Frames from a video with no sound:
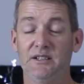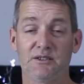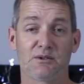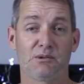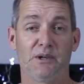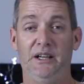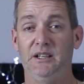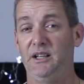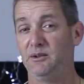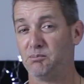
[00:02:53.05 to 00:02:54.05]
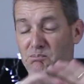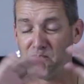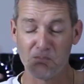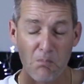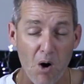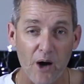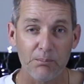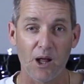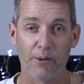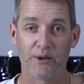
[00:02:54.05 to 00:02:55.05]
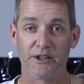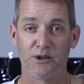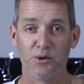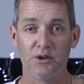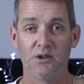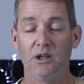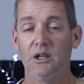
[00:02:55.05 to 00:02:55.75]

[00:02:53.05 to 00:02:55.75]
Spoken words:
and the screen is mind-blowingly good.